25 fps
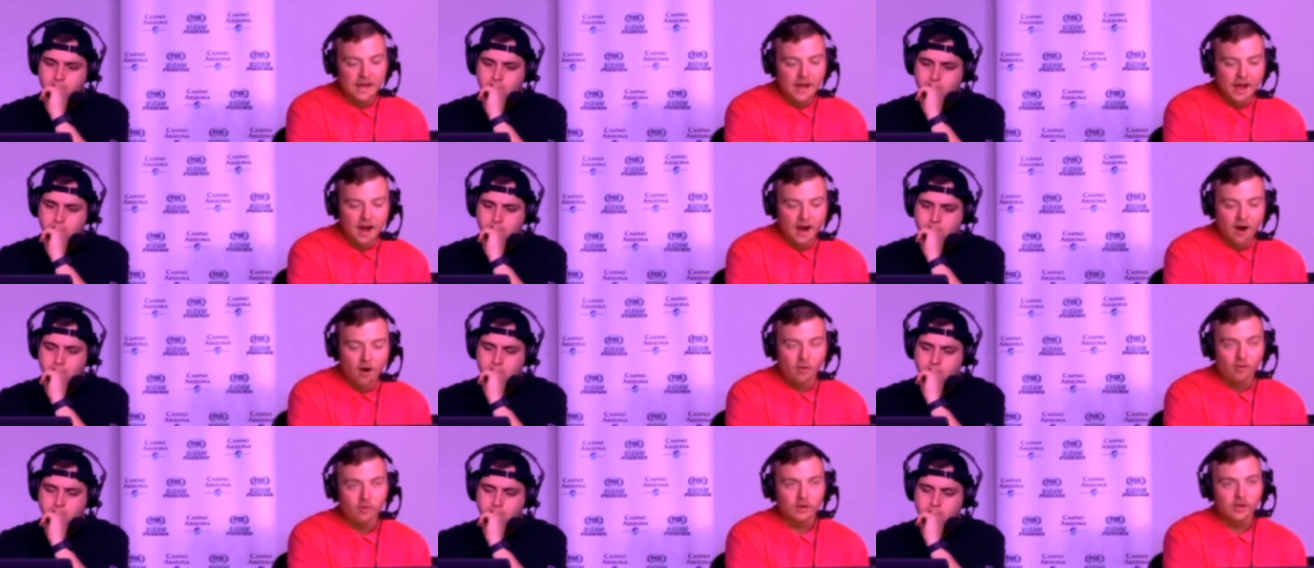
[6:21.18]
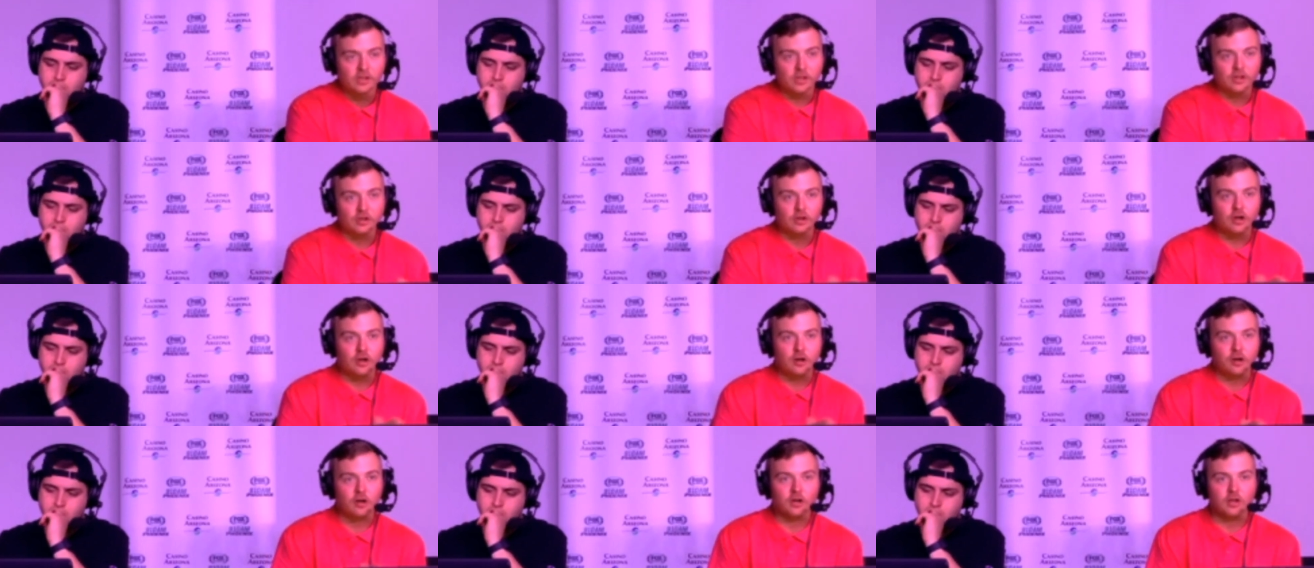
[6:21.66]
Speaker 1: now, in
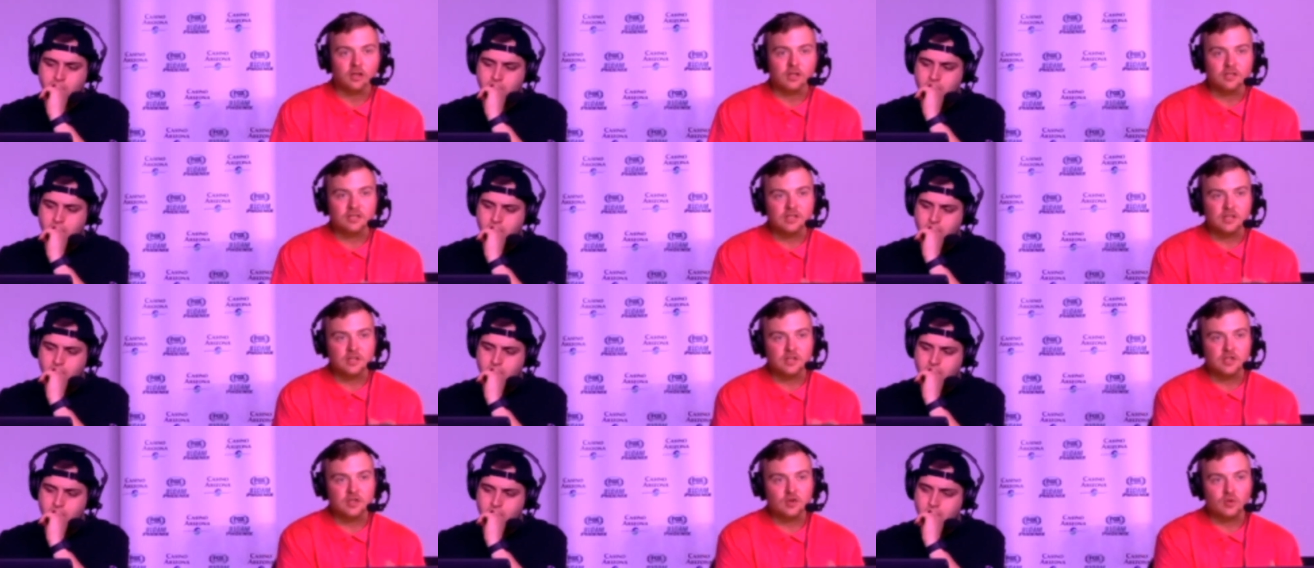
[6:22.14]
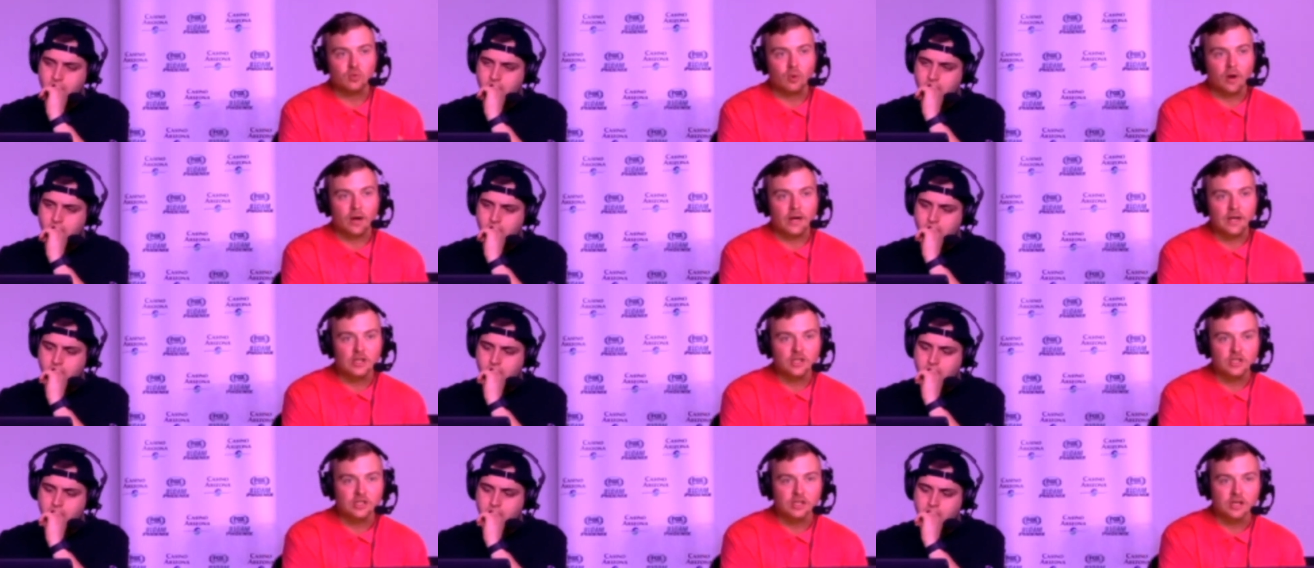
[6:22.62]
their current
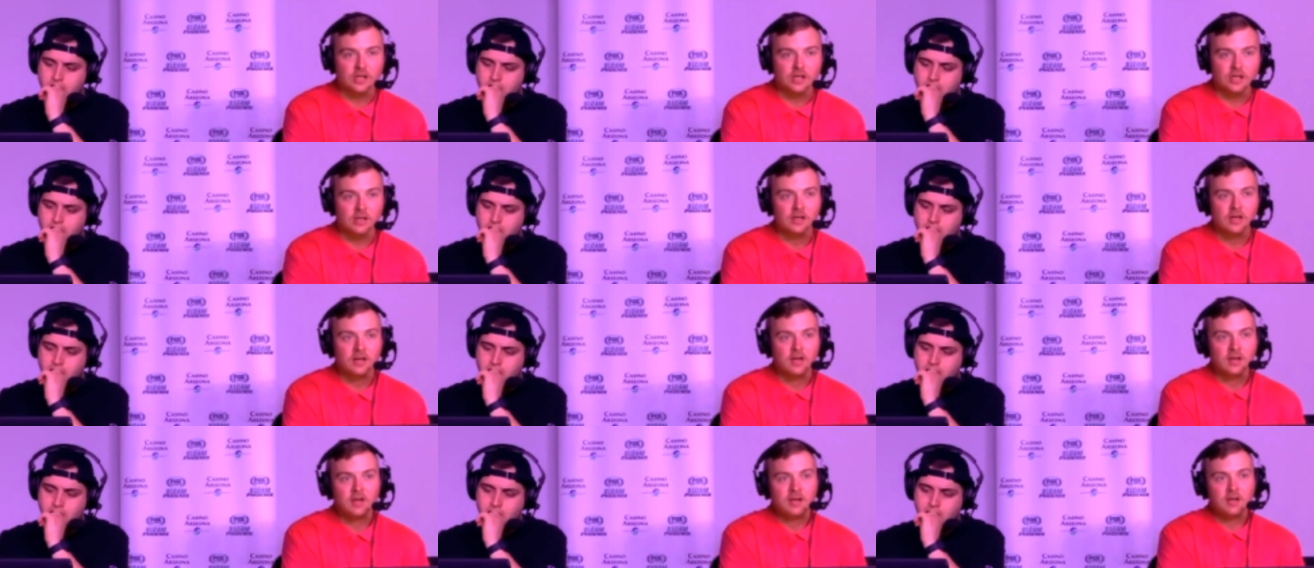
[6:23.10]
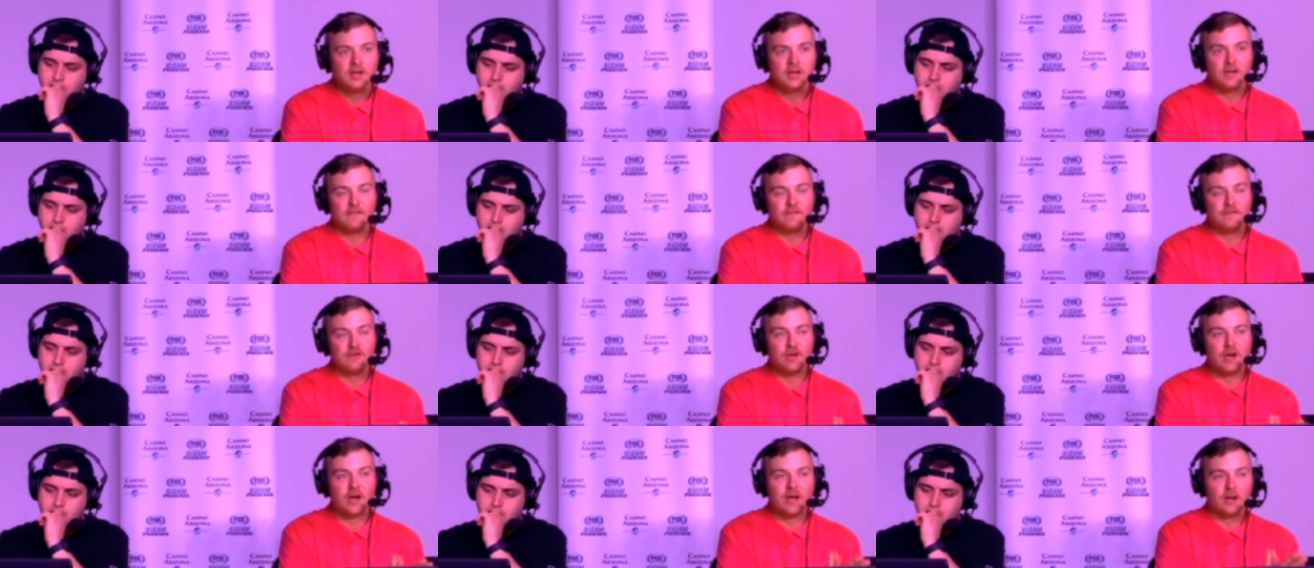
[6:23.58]
situation,
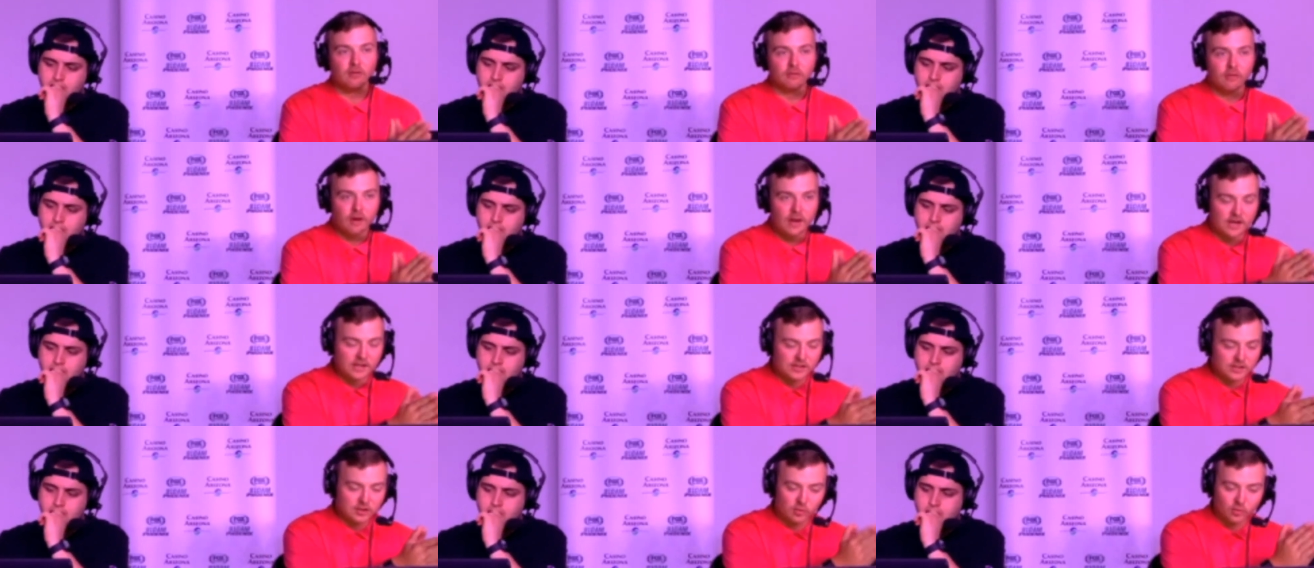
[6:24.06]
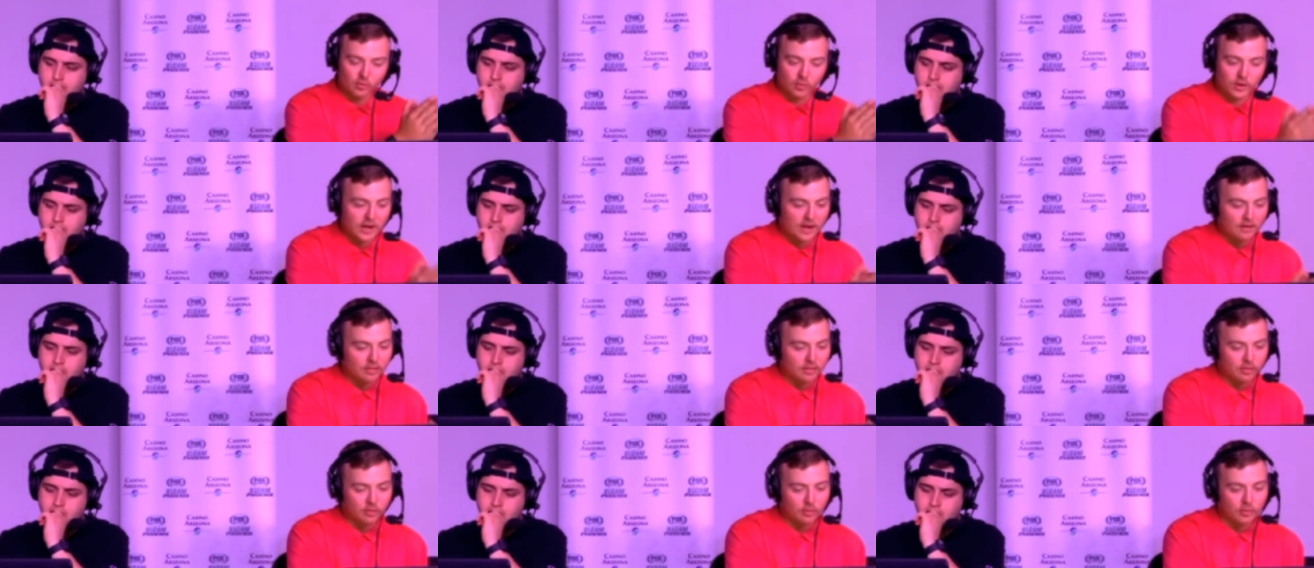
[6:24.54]
if you had to rank, so we
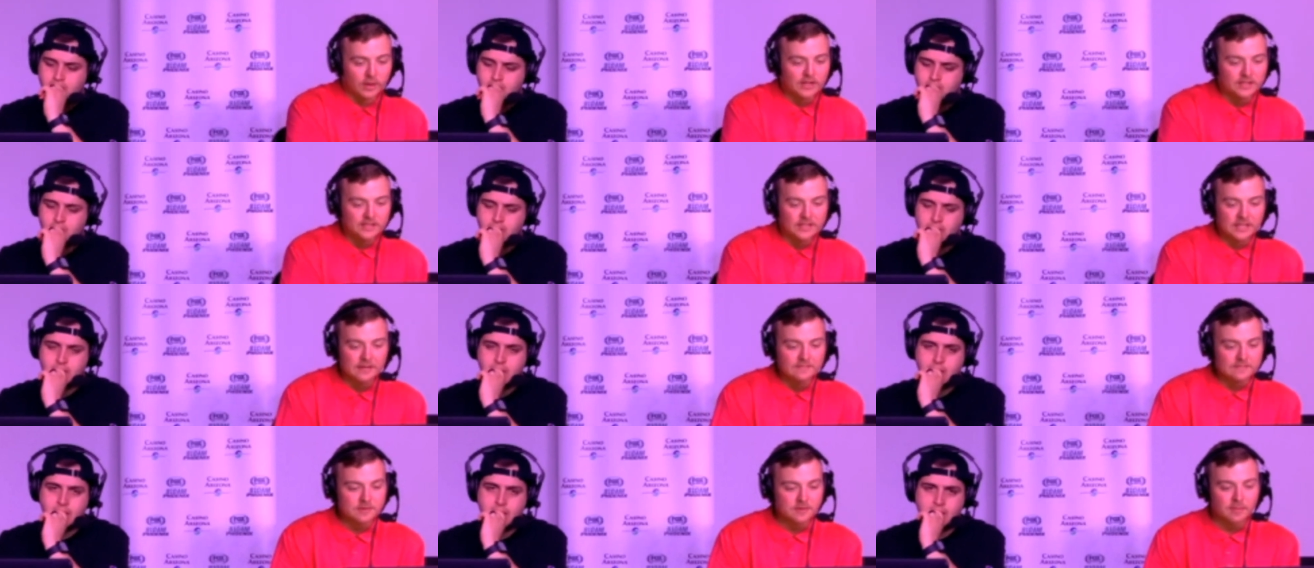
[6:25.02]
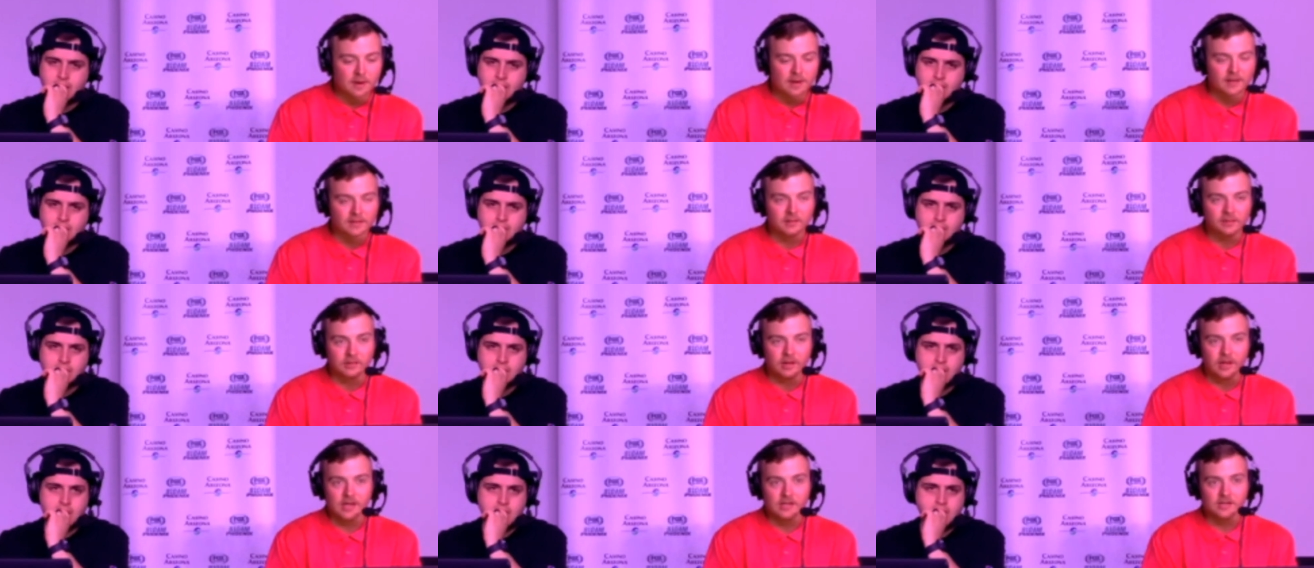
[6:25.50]
got three teams I'm about
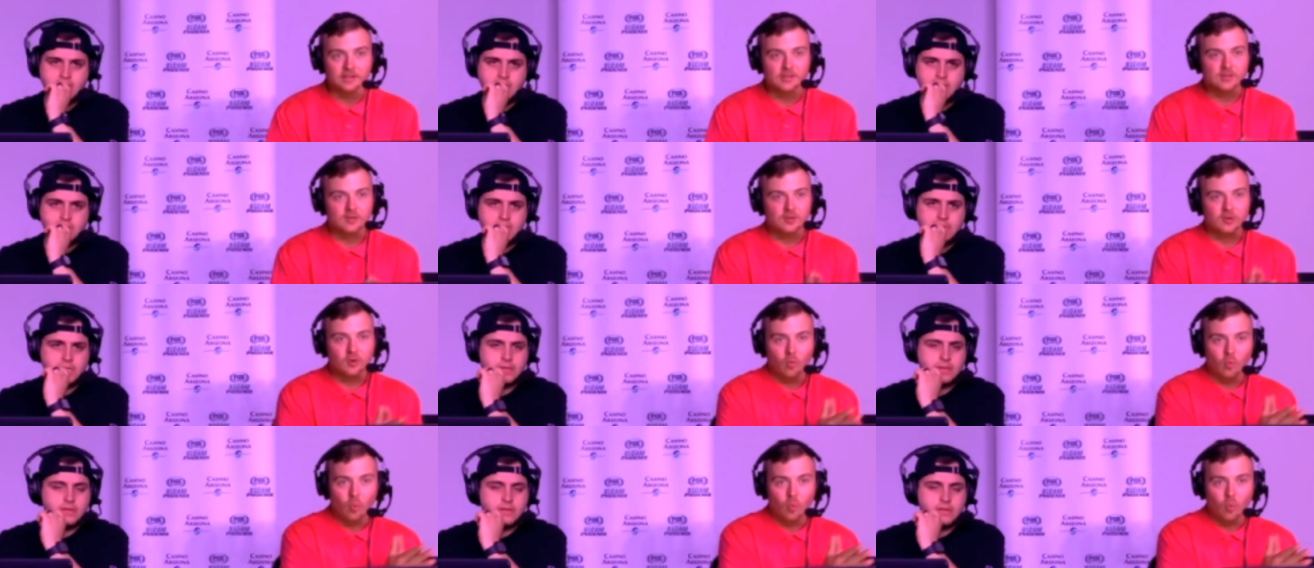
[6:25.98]
to list.